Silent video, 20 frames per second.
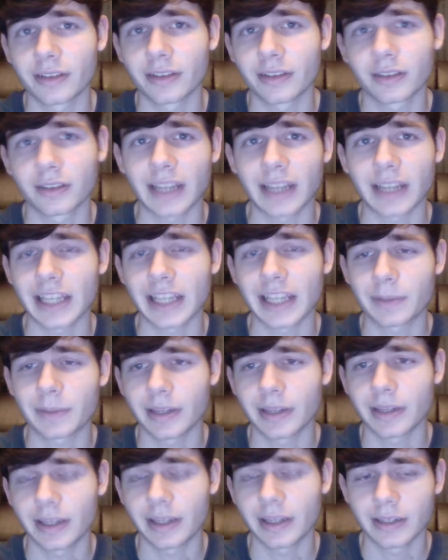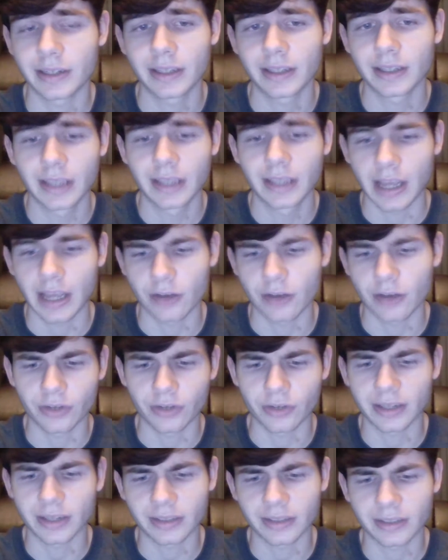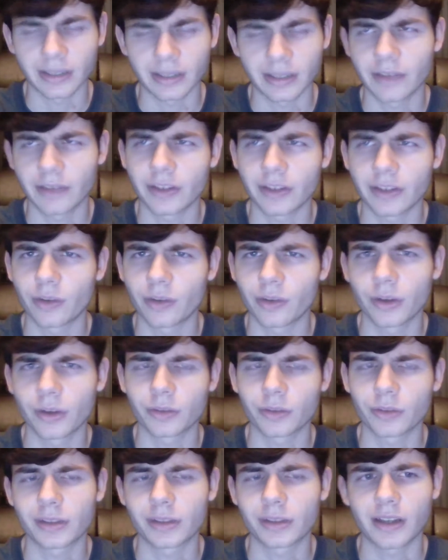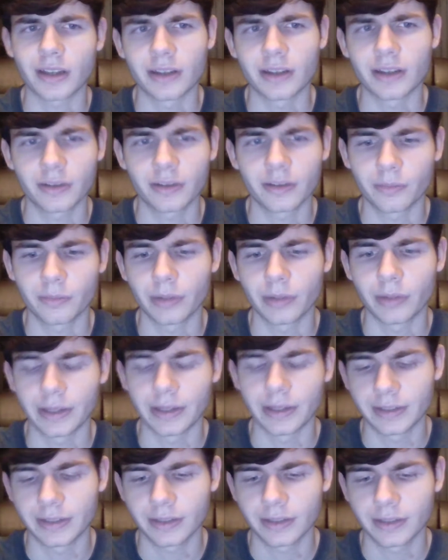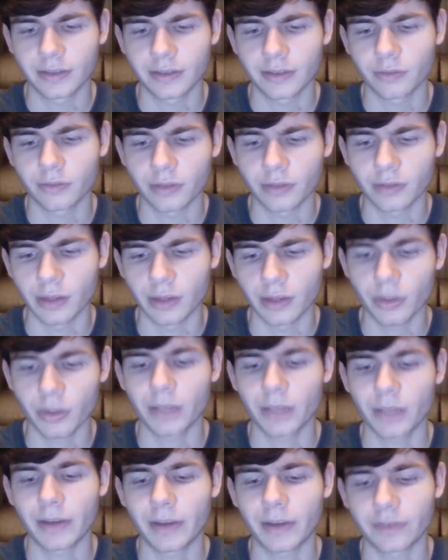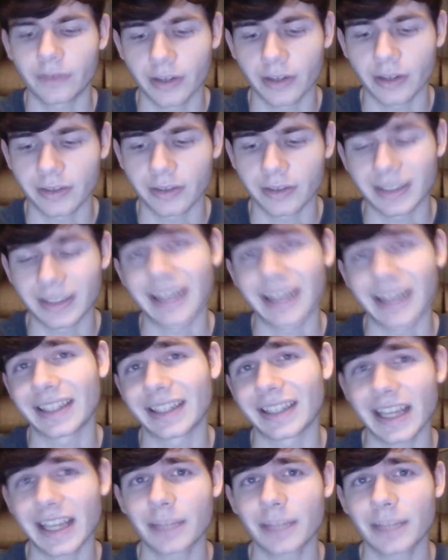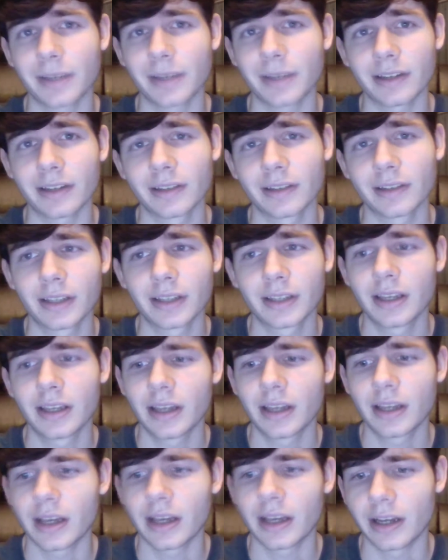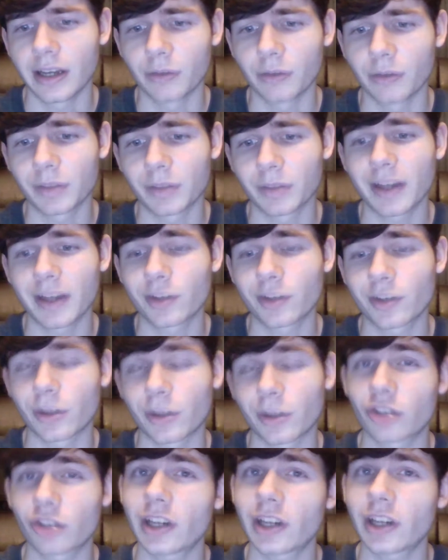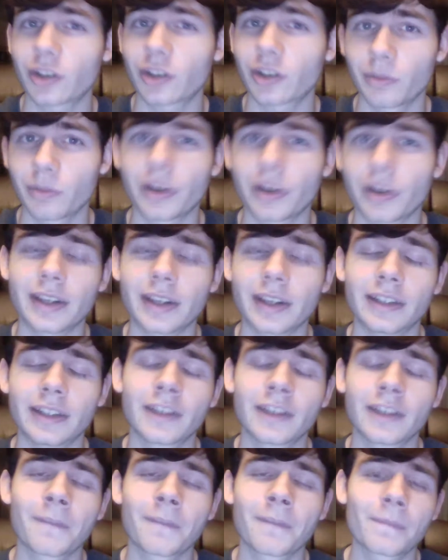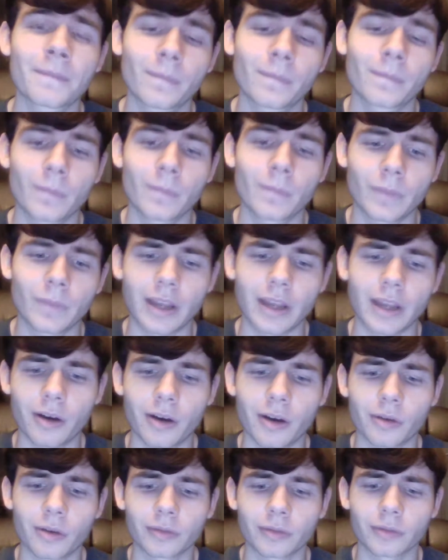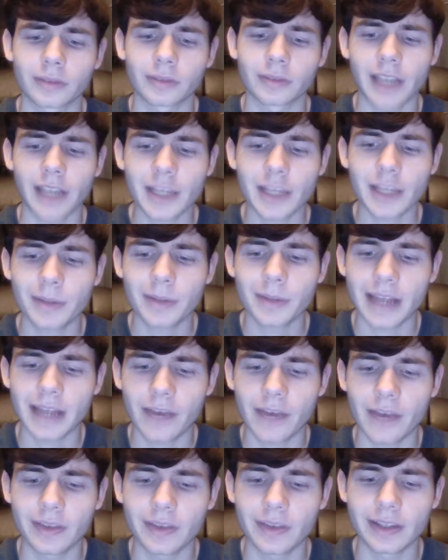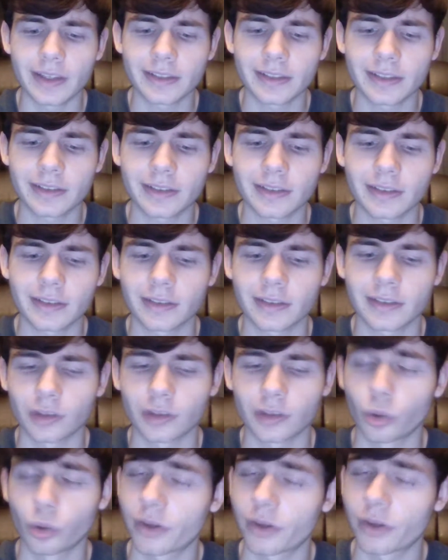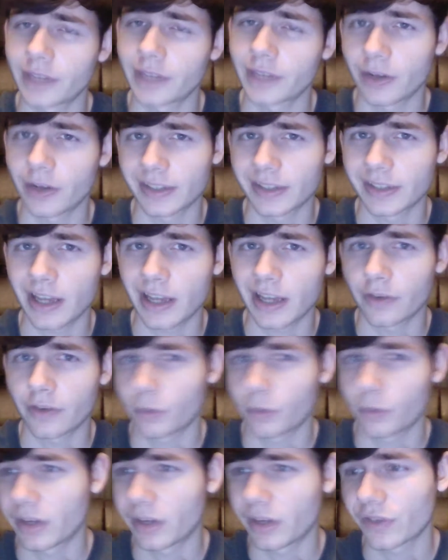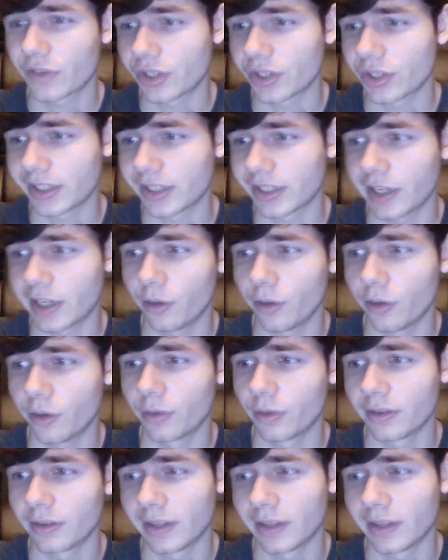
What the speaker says: Caspian, Aldrax, and I forget who else was stunned. But one of the mind flayers attacking Caspian was managed to extract her brain. Now, Caspian having this Lord of Terror inside of her, whenever she is killed, the